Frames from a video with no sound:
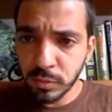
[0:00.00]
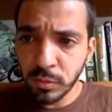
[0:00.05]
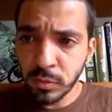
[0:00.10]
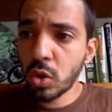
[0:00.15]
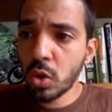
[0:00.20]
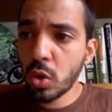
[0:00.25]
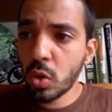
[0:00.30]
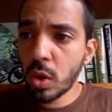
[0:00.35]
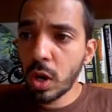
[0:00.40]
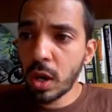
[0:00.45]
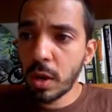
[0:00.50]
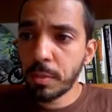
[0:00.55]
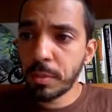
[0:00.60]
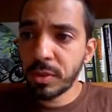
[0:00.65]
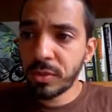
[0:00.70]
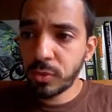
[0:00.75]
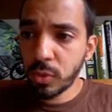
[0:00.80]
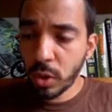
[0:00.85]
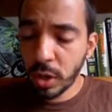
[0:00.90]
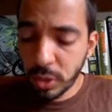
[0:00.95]
So
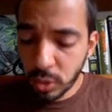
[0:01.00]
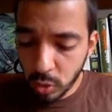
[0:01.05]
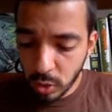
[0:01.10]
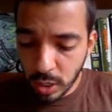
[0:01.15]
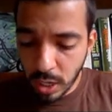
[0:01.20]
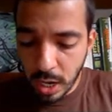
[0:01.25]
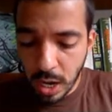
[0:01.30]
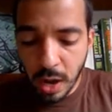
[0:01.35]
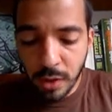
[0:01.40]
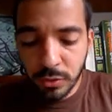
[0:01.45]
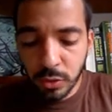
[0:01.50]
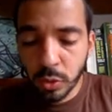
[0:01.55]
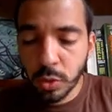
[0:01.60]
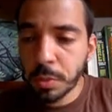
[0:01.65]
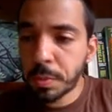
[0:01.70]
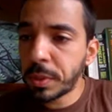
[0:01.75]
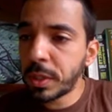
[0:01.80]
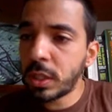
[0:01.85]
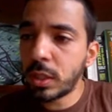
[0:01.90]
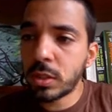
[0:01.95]
before I do that, I have to
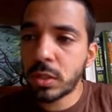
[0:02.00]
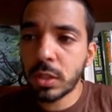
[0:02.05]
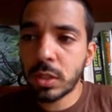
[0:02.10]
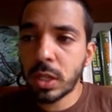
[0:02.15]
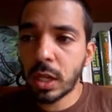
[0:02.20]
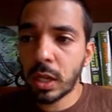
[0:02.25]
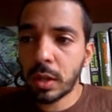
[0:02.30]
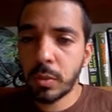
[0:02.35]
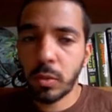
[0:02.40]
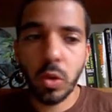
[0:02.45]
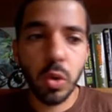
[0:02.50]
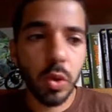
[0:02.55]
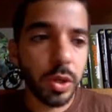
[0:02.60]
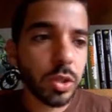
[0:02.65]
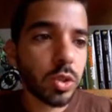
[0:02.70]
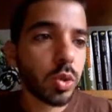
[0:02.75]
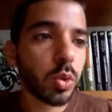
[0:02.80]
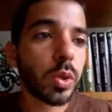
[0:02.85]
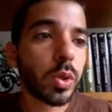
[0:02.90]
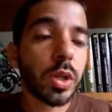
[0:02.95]
repeat, just like I'm
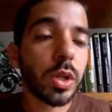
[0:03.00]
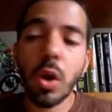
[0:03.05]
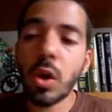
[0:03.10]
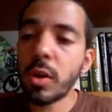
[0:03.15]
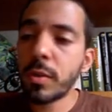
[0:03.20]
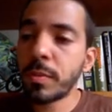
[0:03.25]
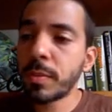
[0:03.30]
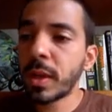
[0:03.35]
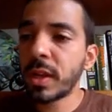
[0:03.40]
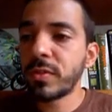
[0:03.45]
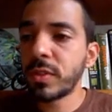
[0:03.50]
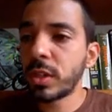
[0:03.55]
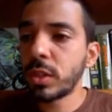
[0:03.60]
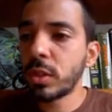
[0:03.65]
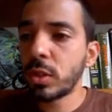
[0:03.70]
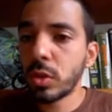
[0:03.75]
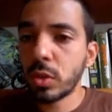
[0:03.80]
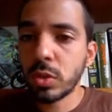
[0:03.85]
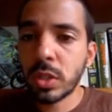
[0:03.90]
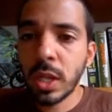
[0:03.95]
going to in all of my
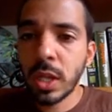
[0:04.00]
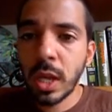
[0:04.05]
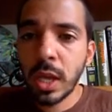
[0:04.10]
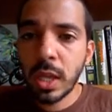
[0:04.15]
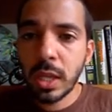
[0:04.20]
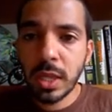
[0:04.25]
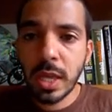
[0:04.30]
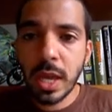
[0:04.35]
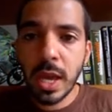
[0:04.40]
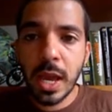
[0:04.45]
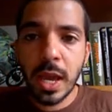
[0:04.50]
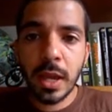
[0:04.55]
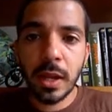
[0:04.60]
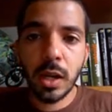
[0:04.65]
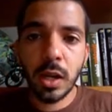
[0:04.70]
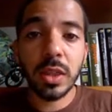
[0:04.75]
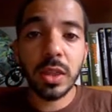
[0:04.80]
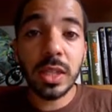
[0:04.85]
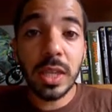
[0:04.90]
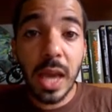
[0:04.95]
videos, that
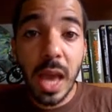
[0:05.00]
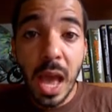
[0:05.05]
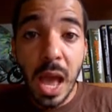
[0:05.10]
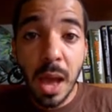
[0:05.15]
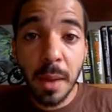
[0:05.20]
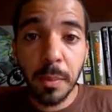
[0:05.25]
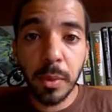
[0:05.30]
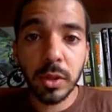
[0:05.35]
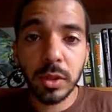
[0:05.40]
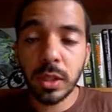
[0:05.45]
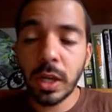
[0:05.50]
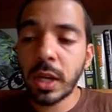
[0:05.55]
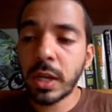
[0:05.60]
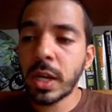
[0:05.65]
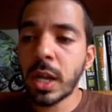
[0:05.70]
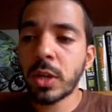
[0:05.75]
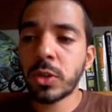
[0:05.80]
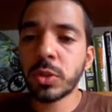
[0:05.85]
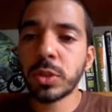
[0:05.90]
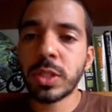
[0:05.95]
on the app, on the
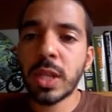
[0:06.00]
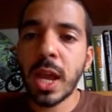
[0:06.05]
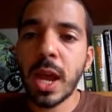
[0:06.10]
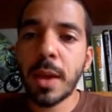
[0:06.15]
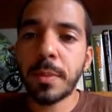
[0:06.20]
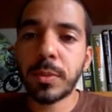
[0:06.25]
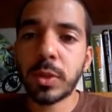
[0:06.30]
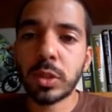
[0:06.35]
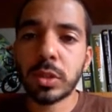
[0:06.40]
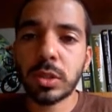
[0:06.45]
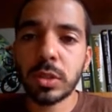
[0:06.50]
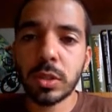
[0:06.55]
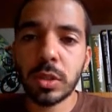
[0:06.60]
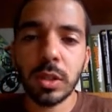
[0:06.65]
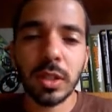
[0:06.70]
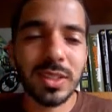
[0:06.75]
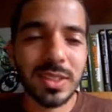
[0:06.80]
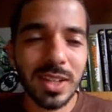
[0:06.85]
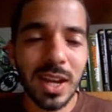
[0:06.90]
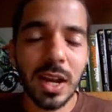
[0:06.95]
iNaturalist app,
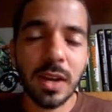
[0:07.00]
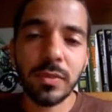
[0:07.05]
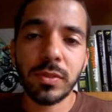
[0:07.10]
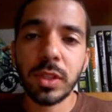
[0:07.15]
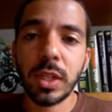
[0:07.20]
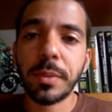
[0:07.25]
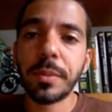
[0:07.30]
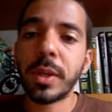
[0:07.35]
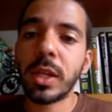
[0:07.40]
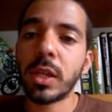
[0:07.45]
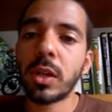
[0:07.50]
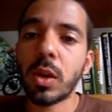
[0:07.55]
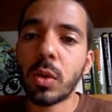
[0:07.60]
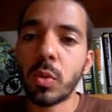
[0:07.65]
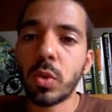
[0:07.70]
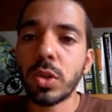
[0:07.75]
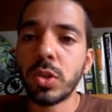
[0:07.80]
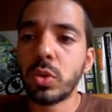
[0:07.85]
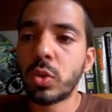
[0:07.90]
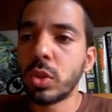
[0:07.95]
it's kind of limited
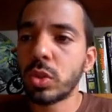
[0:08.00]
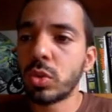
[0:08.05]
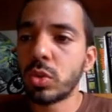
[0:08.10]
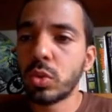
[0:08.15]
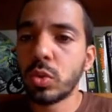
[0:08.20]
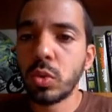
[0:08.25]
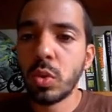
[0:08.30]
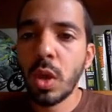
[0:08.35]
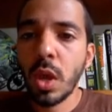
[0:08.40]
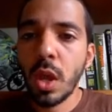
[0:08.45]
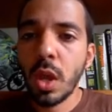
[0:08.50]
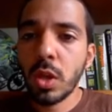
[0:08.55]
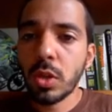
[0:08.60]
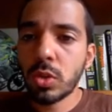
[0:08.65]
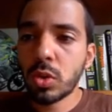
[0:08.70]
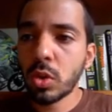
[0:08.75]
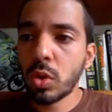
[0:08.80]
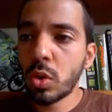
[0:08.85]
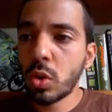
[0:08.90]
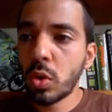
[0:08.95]
on what you can do.
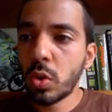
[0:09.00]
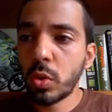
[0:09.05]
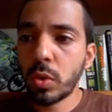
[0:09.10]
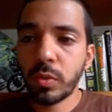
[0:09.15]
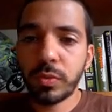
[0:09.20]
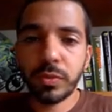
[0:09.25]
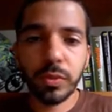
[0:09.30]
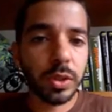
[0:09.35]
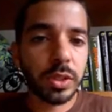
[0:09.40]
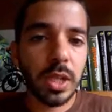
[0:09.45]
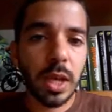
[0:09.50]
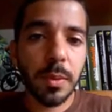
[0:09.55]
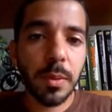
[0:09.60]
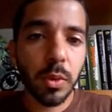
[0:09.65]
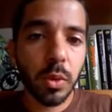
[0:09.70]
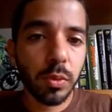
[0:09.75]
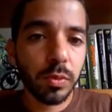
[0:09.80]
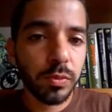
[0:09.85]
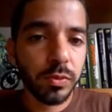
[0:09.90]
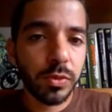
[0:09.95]
So for
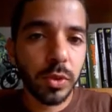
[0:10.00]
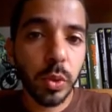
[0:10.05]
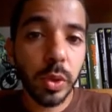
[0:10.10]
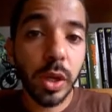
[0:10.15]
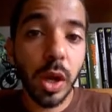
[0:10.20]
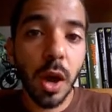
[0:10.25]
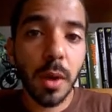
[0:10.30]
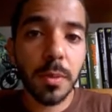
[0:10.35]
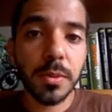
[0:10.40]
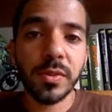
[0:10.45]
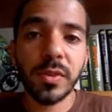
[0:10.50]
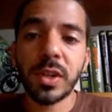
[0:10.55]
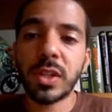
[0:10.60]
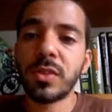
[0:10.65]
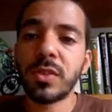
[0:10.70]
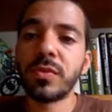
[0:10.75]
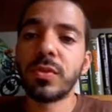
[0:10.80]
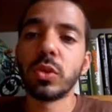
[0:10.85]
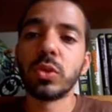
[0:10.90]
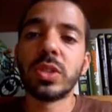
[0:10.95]
example, viewing
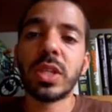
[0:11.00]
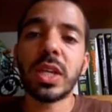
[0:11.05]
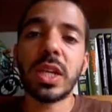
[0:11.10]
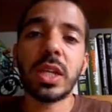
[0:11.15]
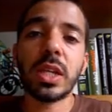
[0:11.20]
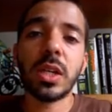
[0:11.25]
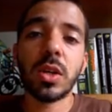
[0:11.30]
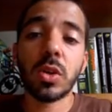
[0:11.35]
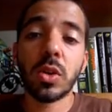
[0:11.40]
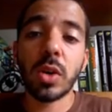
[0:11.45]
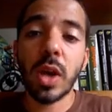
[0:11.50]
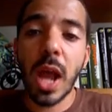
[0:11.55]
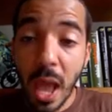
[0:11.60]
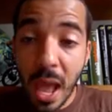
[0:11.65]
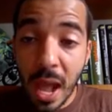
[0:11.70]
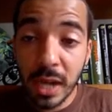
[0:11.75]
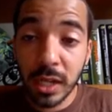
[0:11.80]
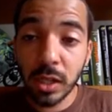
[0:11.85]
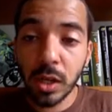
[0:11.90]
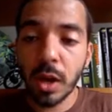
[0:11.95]
observation field data or
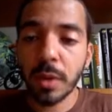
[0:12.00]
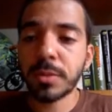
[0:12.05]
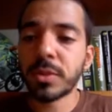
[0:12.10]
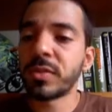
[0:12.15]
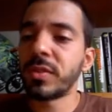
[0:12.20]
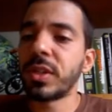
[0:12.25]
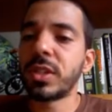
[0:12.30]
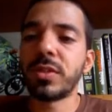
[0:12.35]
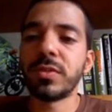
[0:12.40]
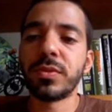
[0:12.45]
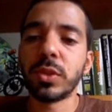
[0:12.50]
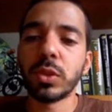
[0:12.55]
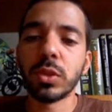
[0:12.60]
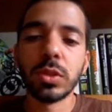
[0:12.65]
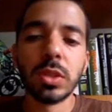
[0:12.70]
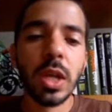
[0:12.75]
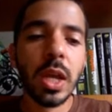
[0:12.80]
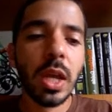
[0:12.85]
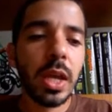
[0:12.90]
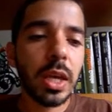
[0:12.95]
adding observation
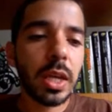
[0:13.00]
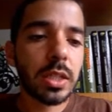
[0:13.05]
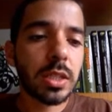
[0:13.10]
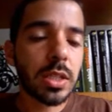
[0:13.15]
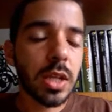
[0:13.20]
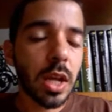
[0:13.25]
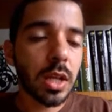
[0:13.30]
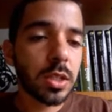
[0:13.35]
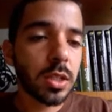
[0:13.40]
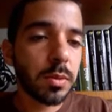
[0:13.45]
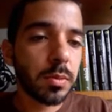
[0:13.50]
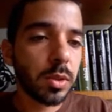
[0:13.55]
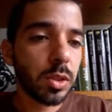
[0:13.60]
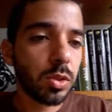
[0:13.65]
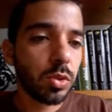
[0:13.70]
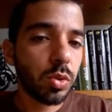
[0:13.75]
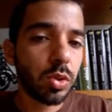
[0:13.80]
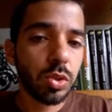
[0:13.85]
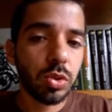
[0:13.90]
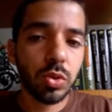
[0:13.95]
fields, it's not something
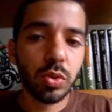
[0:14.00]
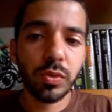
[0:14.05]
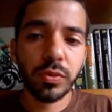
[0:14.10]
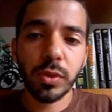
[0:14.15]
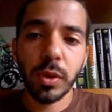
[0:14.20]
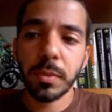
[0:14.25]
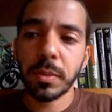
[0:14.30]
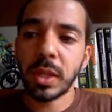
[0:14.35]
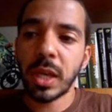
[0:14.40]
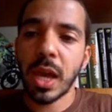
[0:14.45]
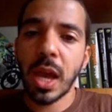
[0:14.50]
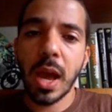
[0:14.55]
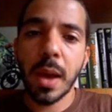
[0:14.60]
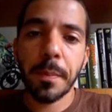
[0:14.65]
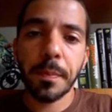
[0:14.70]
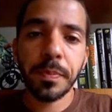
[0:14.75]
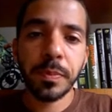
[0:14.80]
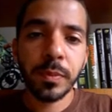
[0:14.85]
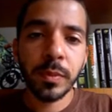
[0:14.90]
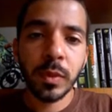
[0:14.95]
you can do from the app.
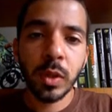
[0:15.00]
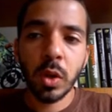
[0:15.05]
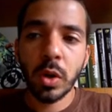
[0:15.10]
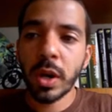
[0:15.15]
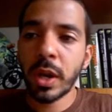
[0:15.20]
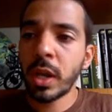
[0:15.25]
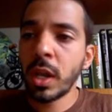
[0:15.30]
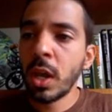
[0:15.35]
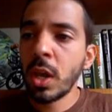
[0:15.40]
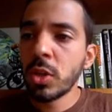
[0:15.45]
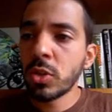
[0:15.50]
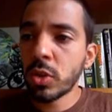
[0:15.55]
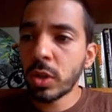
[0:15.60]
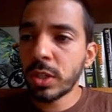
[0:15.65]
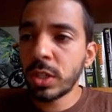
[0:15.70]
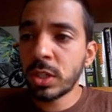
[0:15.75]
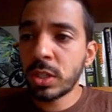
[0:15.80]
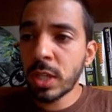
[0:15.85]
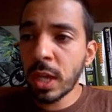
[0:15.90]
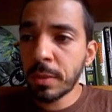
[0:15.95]
All right. So I
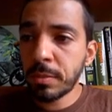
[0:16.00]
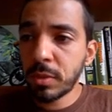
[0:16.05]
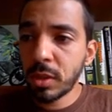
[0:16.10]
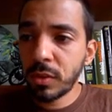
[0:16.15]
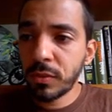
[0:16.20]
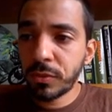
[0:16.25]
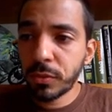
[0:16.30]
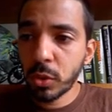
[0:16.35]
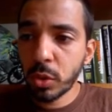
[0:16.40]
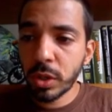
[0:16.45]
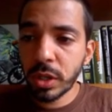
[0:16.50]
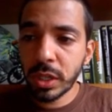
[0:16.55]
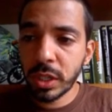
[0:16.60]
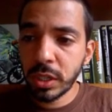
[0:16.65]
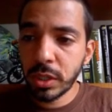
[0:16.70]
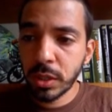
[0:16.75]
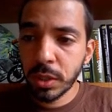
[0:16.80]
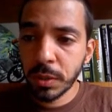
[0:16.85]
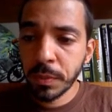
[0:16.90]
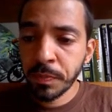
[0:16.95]
just typed in Florida
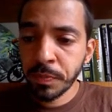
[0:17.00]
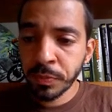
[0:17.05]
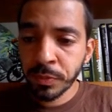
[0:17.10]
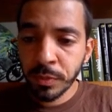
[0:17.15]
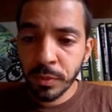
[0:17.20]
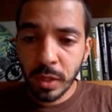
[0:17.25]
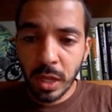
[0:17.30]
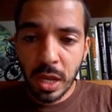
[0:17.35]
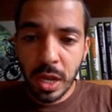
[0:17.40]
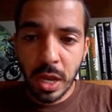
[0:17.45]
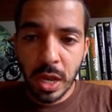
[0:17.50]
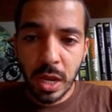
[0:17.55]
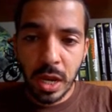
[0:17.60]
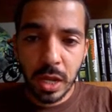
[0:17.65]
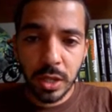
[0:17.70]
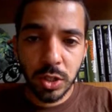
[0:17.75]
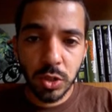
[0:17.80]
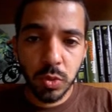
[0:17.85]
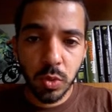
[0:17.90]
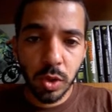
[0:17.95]
here, and
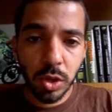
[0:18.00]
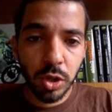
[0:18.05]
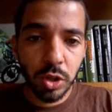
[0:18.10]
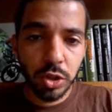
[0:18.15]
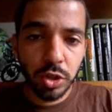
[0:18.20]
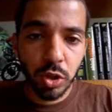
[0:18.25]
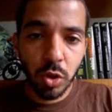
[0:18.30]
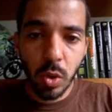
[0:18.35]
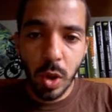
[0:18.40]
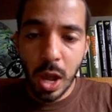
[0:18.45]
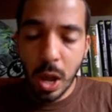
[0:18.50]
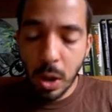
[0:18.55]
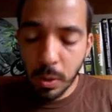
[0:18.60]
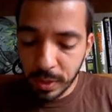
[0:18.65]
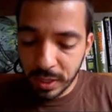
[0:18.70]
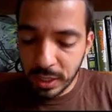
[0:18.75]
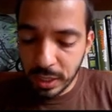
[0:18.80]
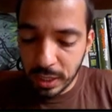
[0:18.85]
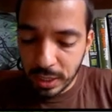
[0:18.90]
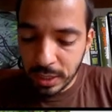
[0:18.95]
I just wanted to show how
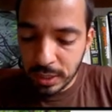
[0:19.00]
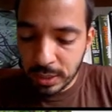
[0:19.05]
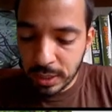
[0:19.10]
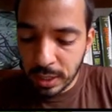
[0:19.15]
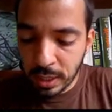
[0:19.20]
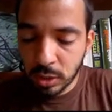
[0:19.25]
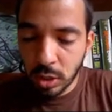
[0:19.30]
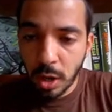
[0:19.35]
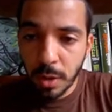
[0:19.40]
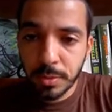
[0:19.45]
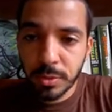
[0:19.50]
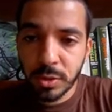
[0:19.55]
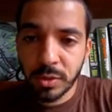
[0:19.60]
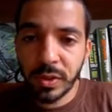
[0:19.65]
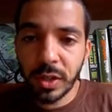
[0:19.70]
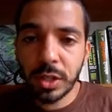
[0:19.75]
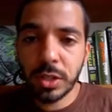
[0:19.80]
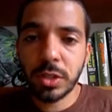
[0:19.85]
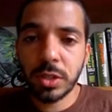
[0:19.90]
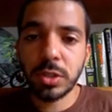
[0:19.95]
many insect
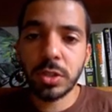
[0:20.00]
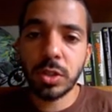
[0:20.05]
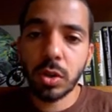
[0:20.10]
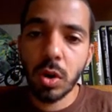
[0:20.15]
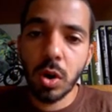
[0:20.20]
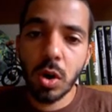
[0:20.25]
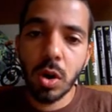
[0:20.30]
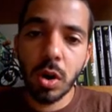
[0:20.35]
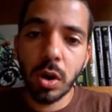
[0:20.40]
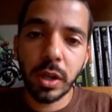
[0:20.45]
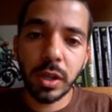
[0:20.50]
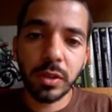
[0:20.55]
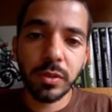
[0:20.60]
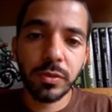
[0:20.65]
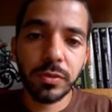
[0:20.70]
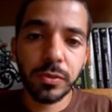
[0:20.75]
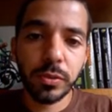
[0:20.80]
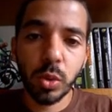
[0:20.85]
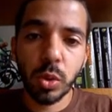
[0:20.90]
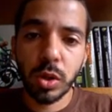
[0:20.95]
observations there are
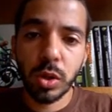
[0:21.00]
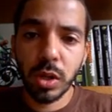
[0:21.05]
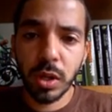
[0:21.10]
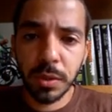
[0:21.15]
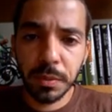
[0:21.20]
in Florida,